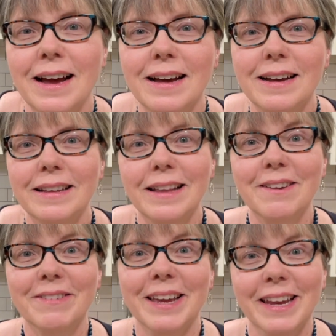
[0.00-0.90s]
I
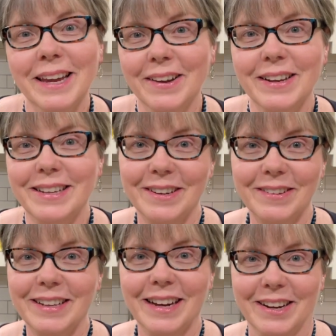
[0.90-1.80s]
love getting good
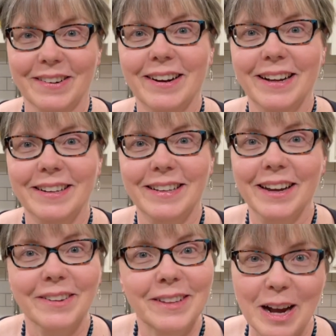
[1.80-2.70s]
deals at garage
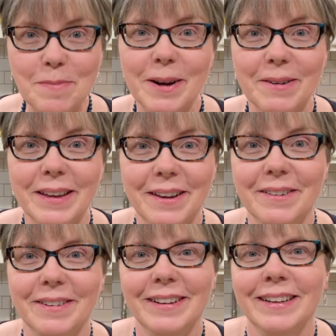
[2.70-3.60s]
sales. How about
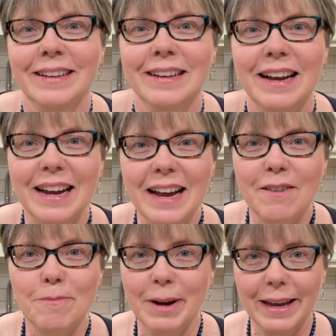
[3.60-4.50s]
you? I have
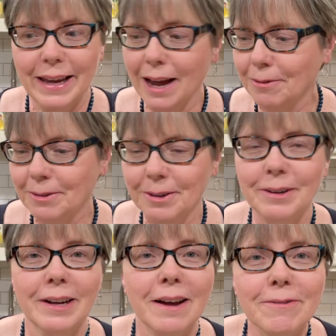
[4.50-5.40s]
my
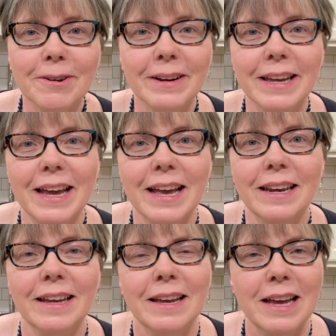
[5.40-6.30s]
counter covered
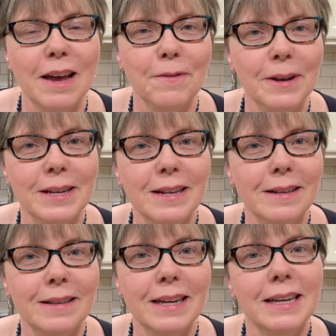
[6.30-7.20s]
again. If you
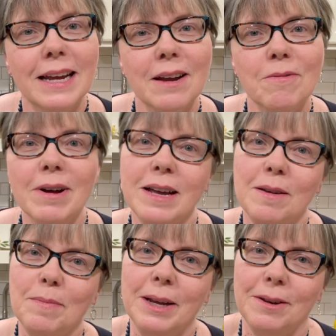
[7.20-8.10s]
didn't see day
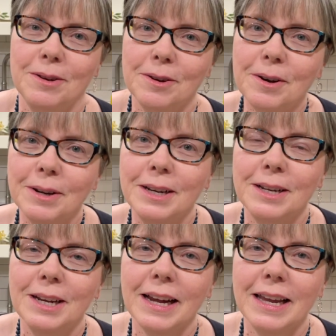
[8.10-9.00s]
one, be sure to
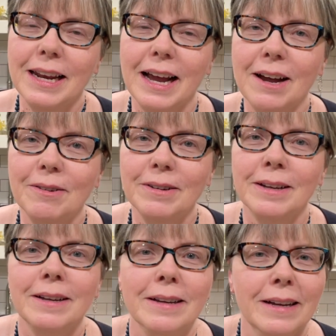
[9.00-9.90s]
check it out.
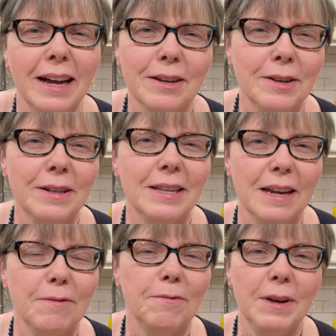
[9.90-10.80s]
I should
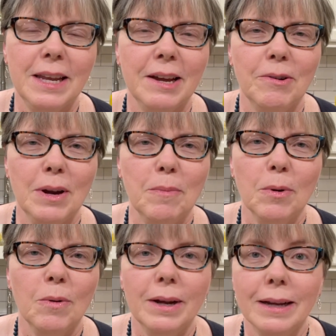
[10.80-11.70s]
say video
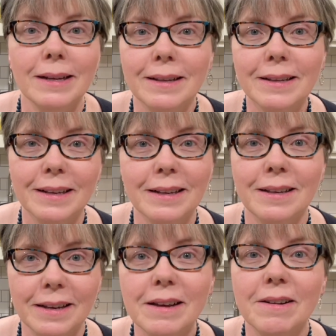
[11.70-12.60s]
number one because this is
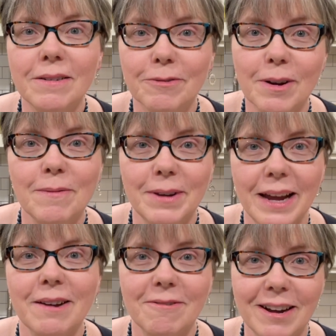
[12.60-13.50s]
still from
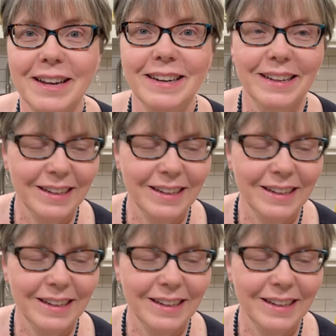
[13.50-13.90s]
day one.